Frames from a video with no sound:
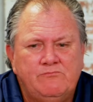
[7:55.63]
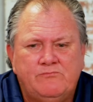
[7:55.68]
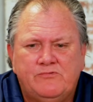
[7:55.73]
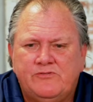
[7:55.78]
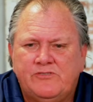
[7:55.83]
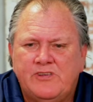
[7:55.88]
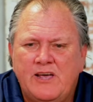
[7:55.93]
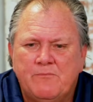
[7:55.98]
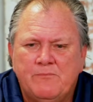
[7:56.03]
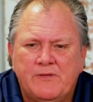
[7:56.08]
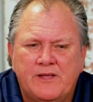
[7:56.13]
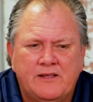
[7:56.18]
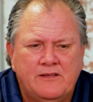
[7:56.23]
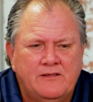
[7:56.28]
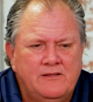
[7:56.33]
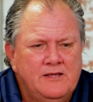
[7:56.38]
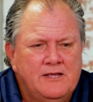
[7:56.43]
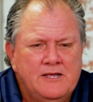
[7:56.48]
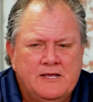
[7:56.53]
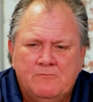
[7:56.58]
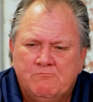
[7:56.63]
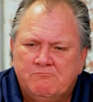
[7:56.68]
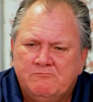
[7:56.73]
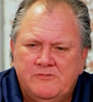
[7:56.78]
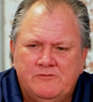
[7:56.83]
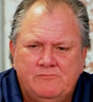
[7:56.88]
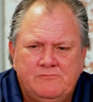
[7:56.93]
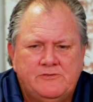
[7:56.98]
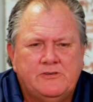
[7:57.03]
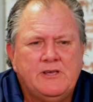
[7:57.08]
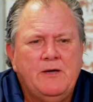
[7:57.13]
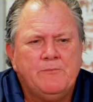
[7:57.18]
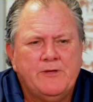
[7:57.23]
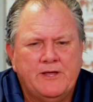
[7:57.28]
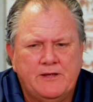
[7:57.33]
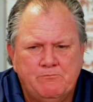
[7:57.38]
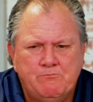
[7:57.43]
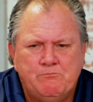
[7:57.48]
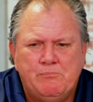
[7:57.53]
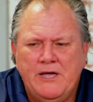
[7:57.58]
something
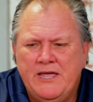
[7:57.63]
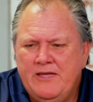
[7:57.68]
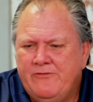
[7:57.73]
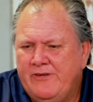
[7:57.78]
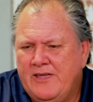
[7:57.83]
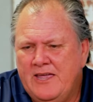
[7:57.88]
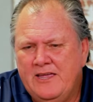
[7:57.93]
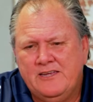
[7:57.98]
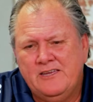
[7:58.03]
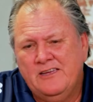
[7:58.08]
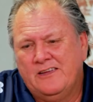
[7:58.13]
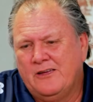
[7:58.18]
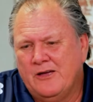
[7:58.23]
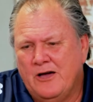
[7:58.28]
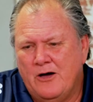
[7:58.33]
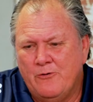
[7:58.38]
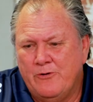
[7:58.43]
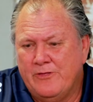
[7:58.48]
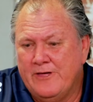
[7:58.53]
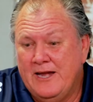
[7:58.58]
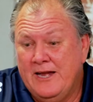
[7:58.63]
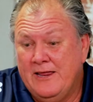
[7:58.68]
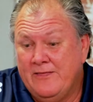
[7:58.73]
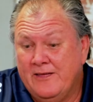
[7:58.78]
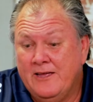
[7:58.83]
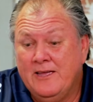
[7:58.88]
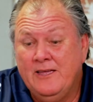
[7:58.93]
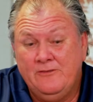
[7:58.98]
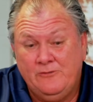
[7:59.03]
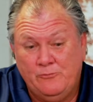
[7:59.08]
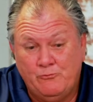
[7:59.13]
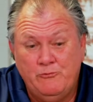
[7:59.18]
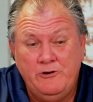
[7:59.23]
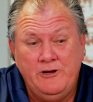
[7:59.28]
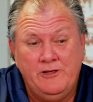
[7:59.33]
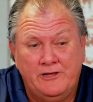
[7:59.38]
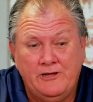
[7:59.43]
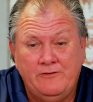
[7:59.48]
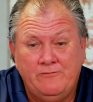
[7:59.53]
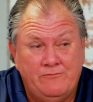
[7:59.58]
beefy. It could go with anything. It's
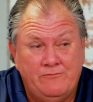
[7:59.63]
really